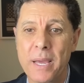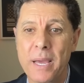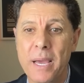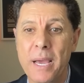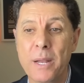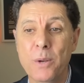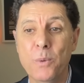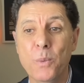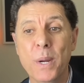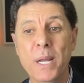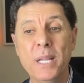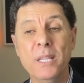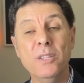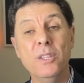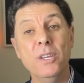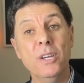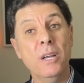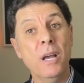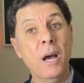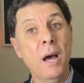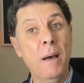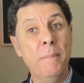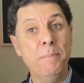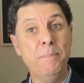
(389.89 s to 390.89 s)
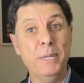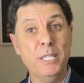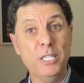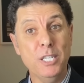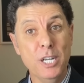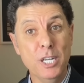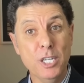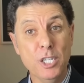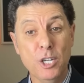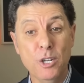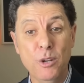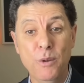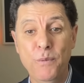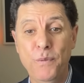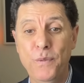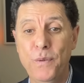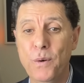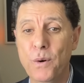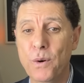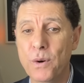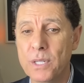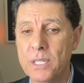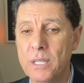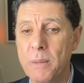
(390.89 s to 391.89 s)
And when the competition
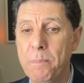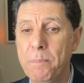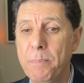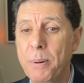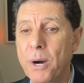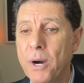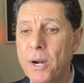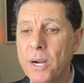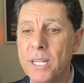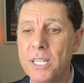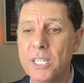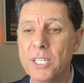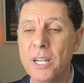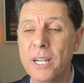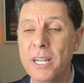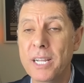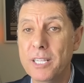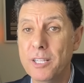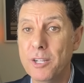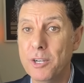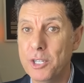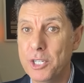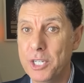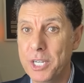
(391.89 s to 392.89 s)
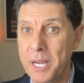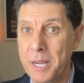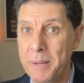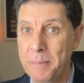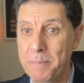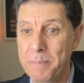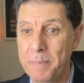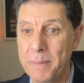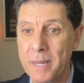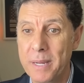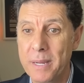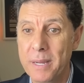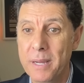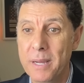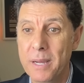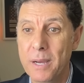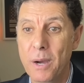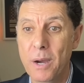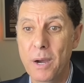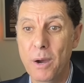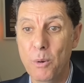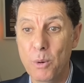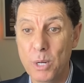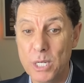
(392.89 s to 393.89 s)
for the party's leadership
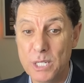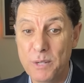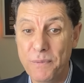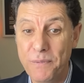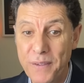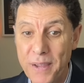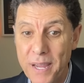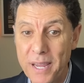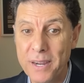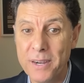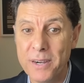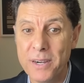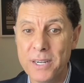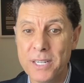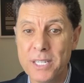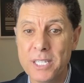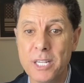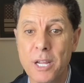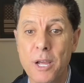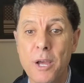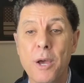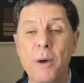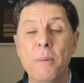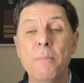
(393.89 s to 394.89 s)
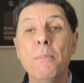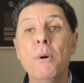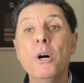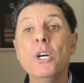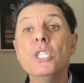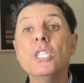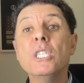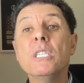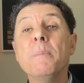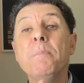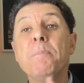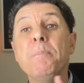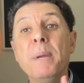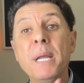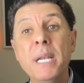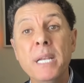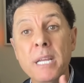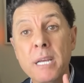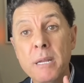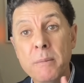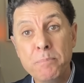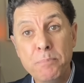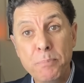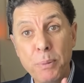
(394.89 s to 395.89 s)
uh, was fierce, most
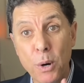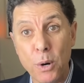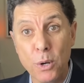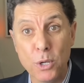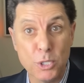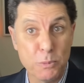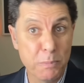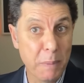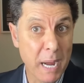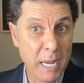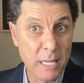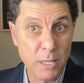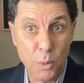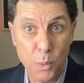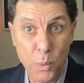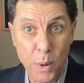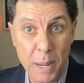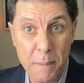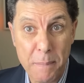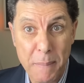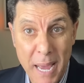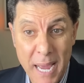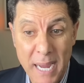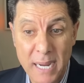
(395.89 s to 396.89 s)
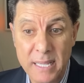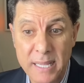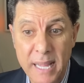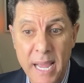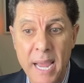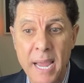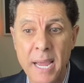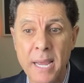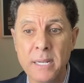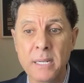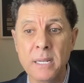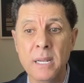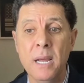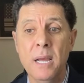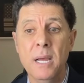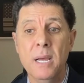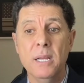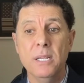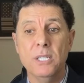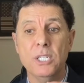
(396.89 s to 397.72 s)
opinion polls, by the way, back then,